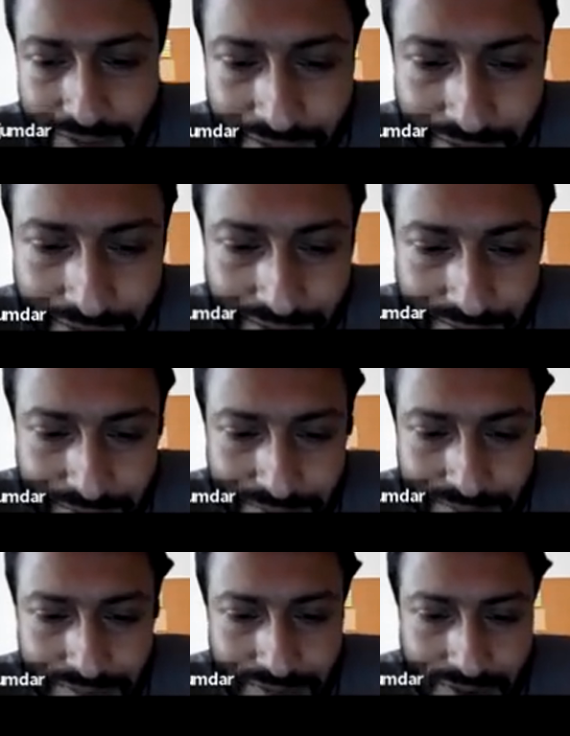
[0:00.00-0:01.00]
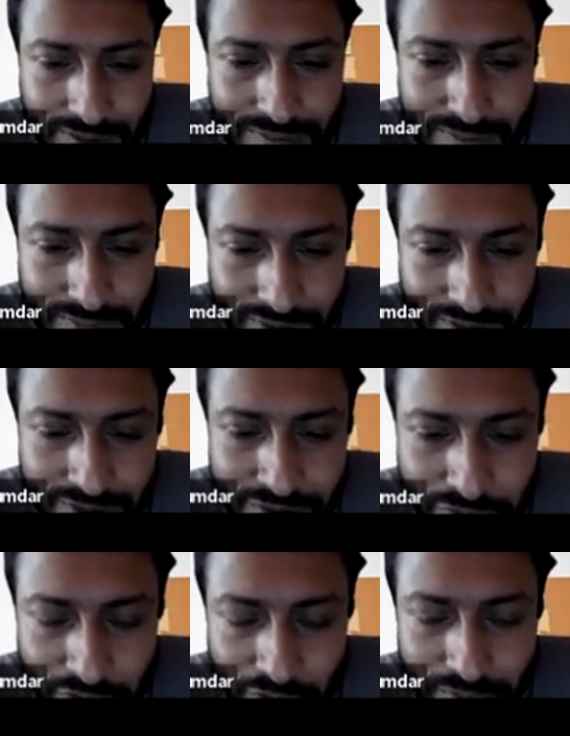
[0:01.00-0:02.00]
Uh, it, it
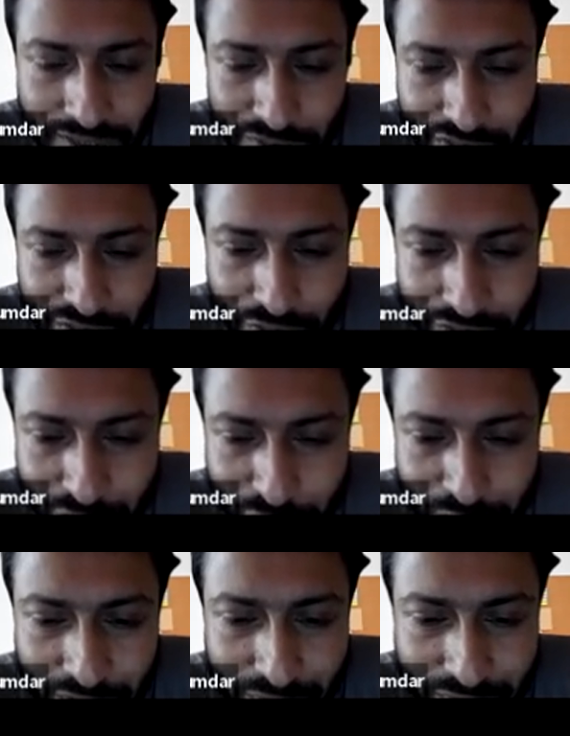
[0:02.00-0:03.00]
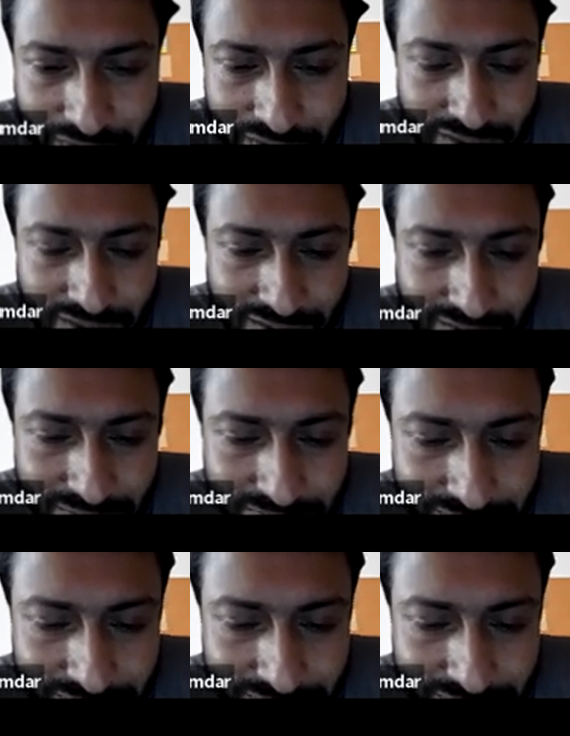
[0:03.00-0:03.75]
should not be that only one or two people uh,